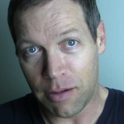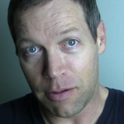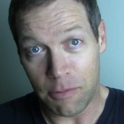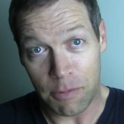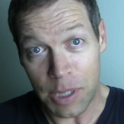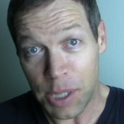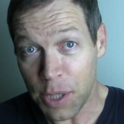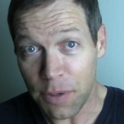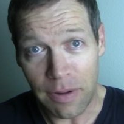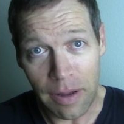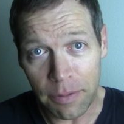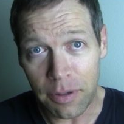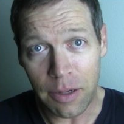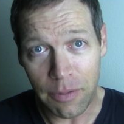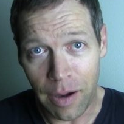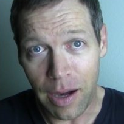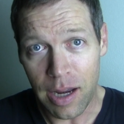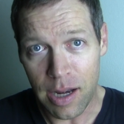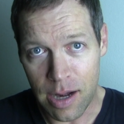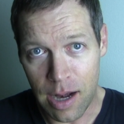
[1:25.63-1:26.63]
which you have every
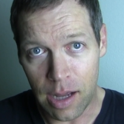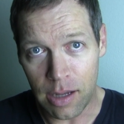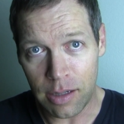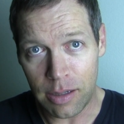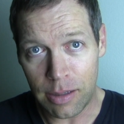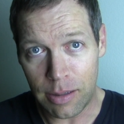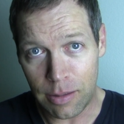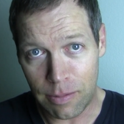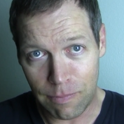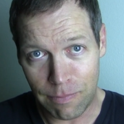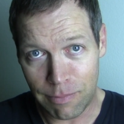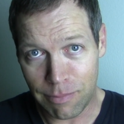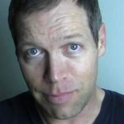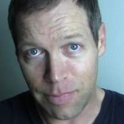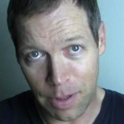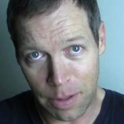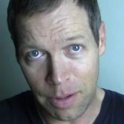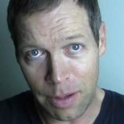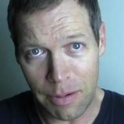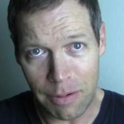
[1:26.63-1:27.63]
right not
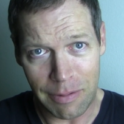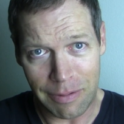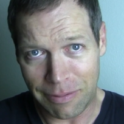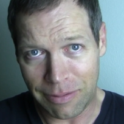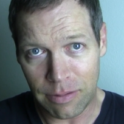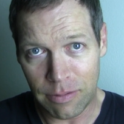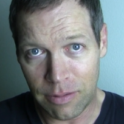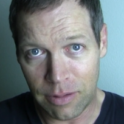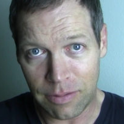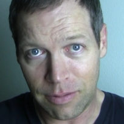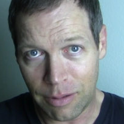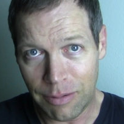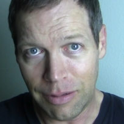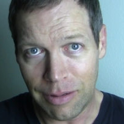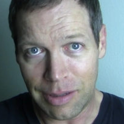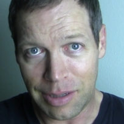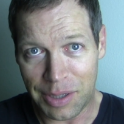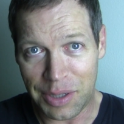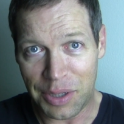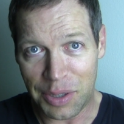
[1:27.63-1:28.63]
to do, of
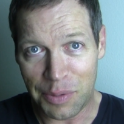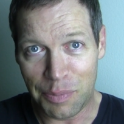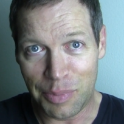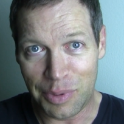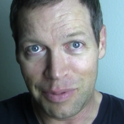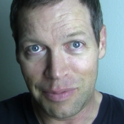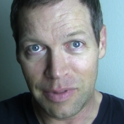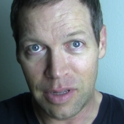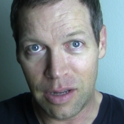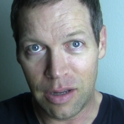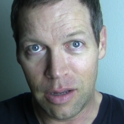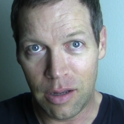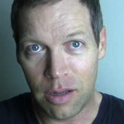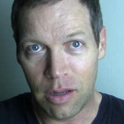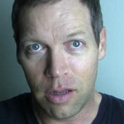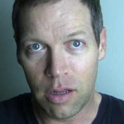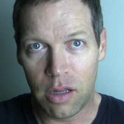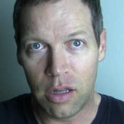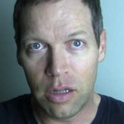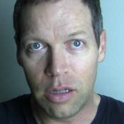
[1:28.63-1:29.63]
course.
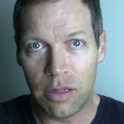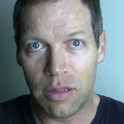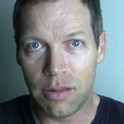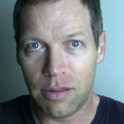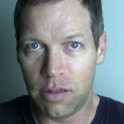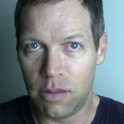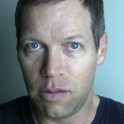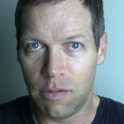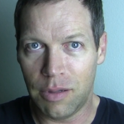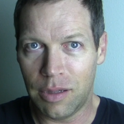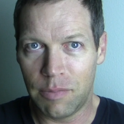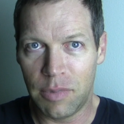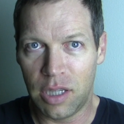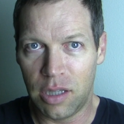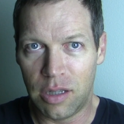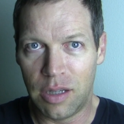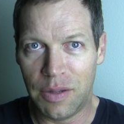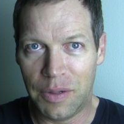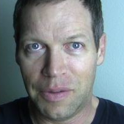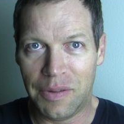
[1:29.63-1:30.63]
Do you know what I'm
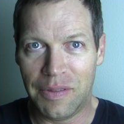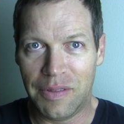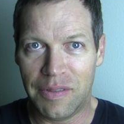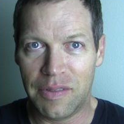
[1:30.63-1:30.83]
going to do?